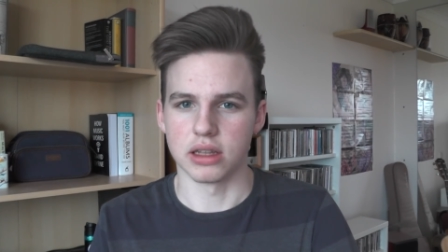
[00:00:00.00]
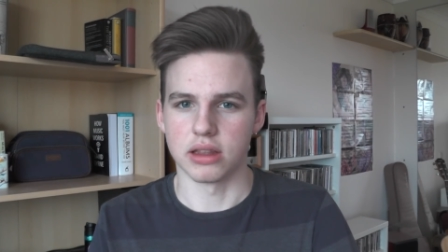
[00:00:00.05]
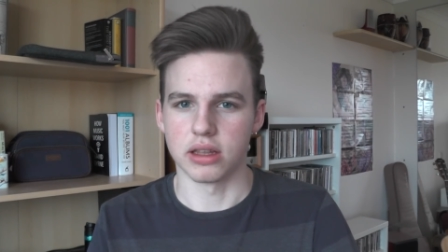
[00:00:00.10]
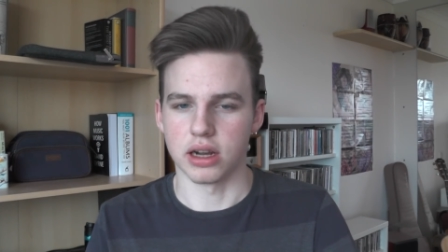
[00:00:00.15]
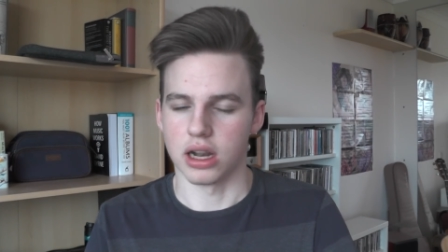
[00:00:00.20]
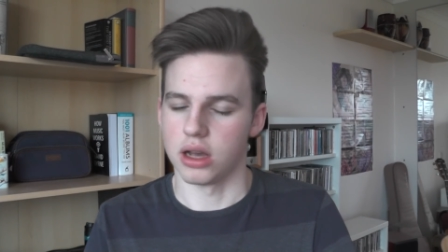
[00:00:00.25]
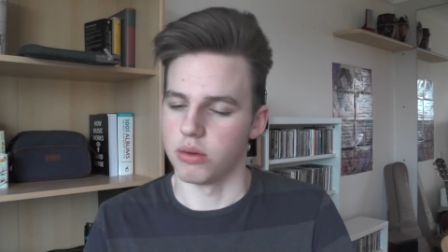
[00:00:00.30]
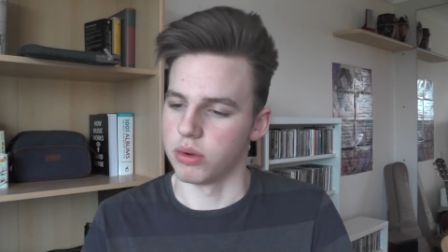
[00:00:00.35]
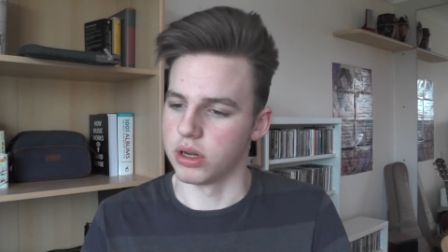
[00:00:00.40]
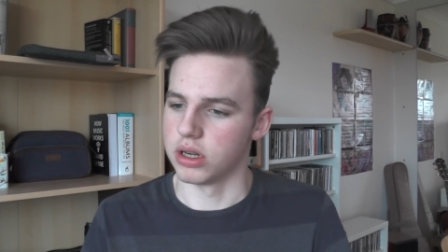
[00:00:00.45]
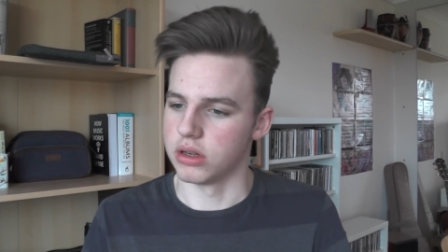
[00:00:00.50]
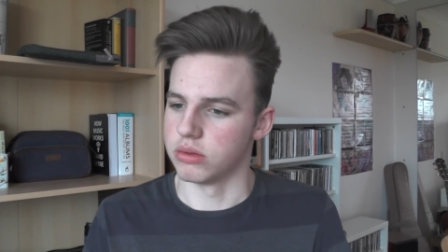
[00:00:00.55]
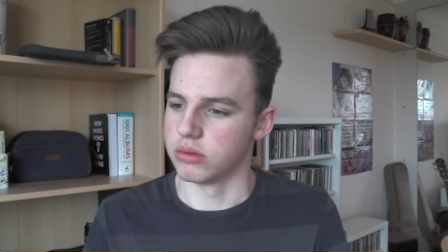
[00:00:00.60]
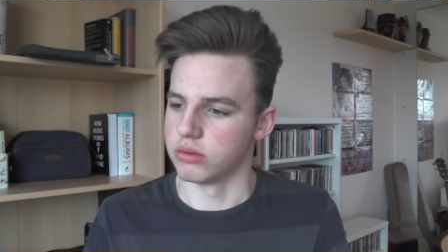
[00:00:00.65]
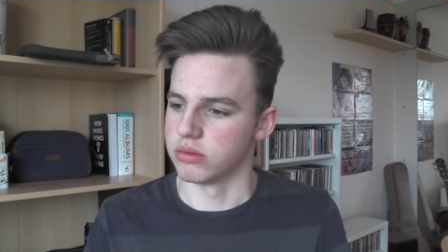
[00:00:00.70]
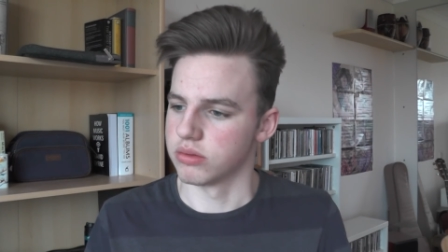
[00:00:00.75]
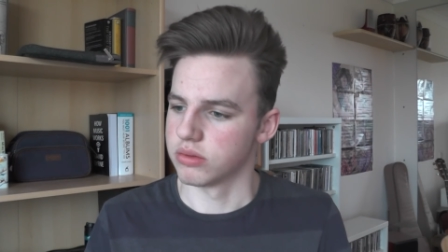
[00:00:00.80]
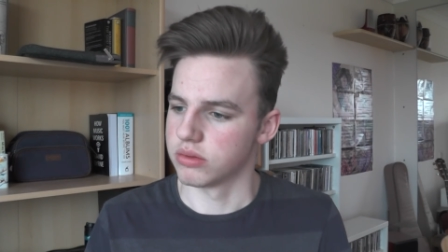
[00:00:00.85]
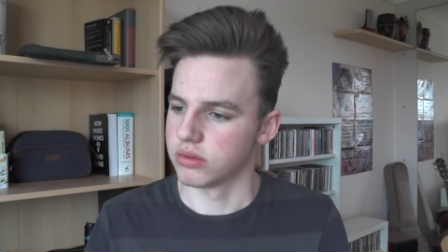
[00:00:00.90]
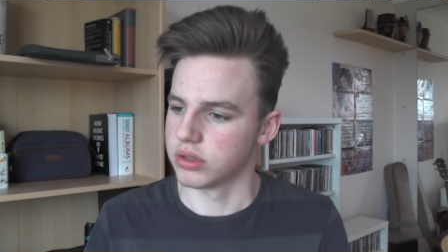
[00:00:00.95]
I think, like, well,
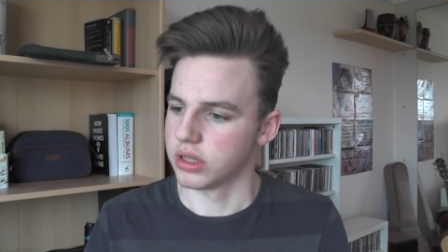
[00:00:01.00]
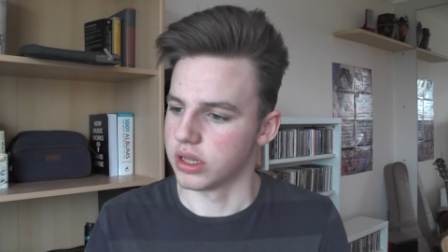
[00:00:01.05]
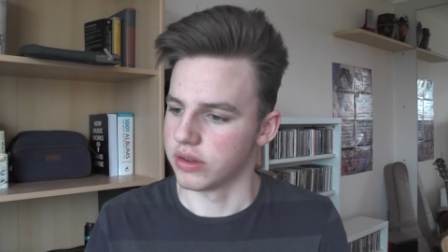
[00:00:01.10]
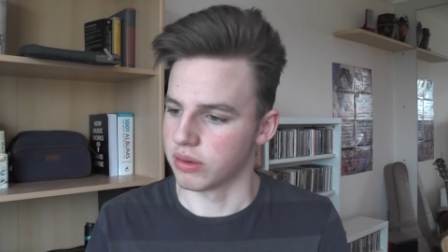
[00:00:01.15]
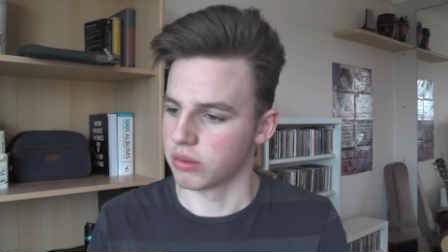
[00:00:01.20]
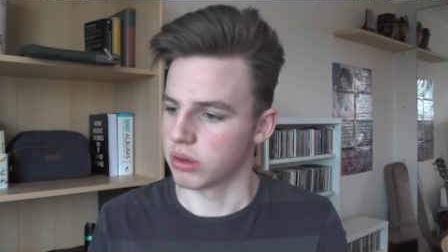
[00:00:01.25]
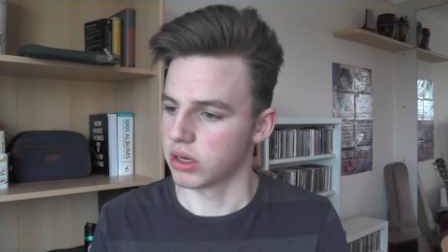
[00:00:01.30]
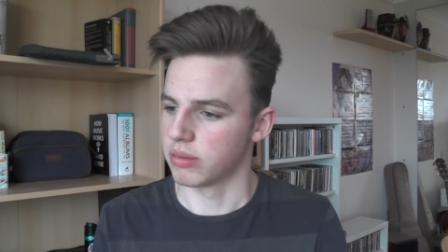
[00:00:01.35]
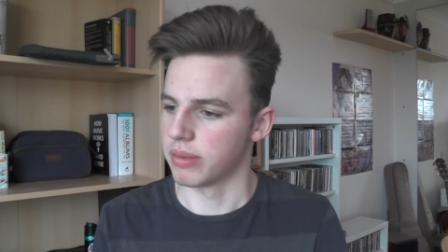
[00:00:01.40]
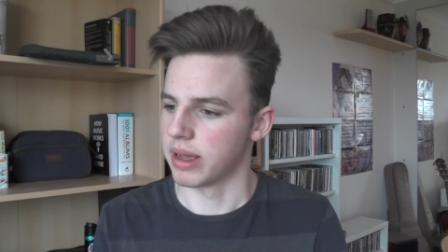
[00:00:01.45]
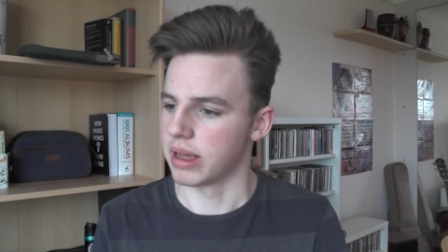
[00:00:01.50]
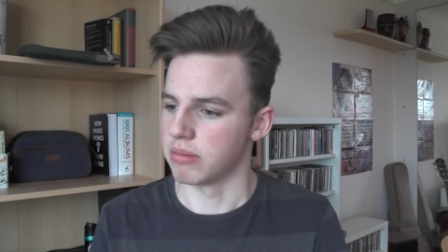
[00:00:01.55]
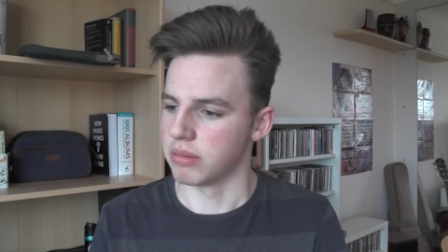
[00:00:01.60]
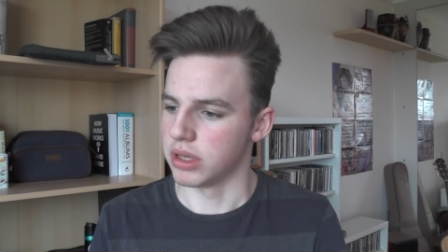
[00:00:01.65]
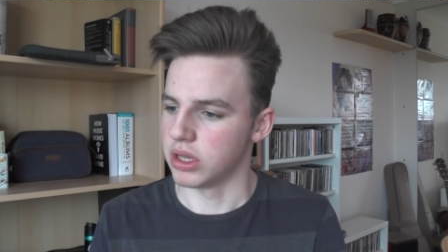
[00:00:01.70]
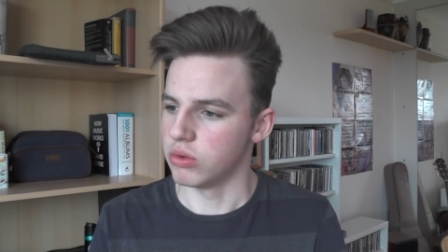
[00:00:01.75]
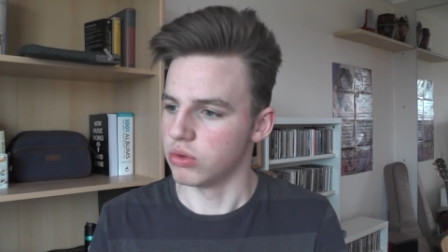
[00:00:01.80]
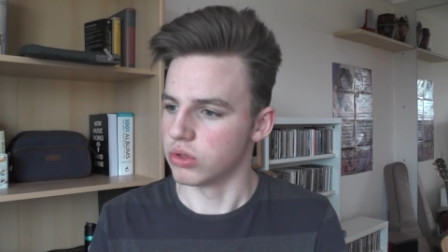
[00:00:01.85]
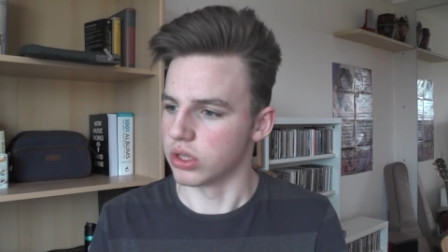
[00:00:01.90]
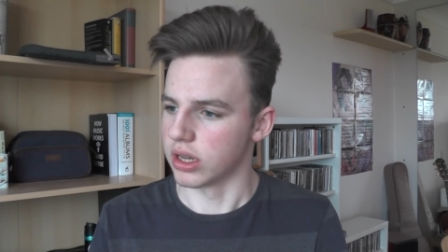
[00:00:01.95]
if I'm going to make
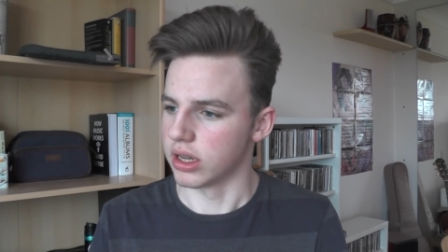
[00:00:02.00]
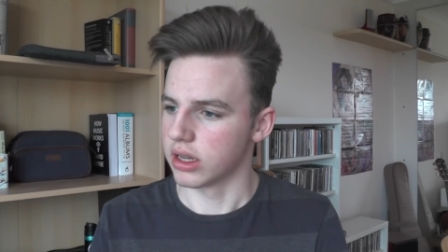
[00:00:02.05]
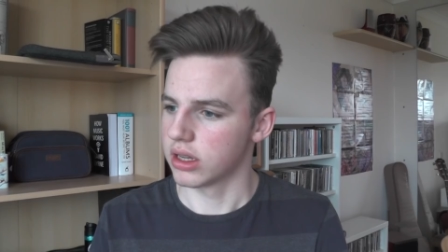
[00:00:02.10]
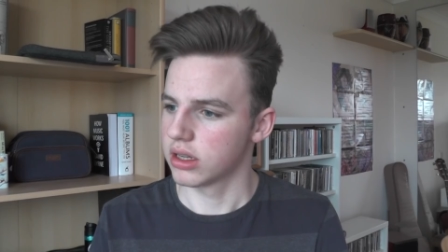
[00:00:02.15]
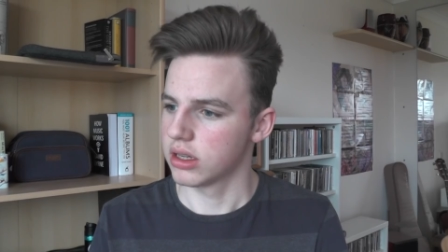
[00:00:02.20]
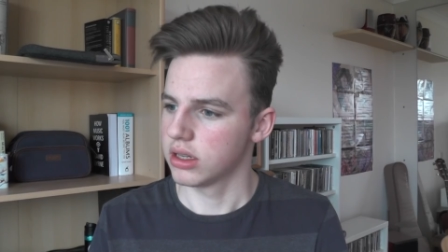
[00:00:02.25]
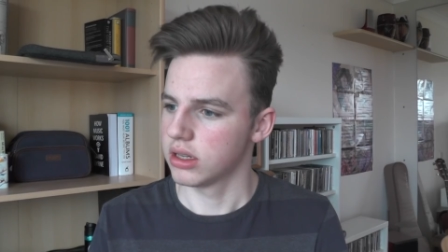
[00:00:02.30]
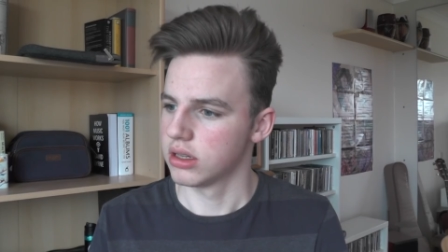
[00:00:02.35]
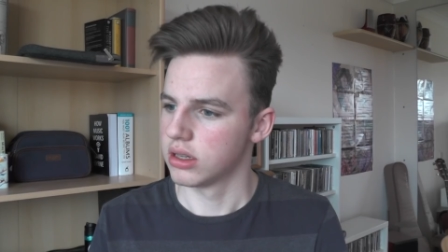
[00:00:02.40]
music,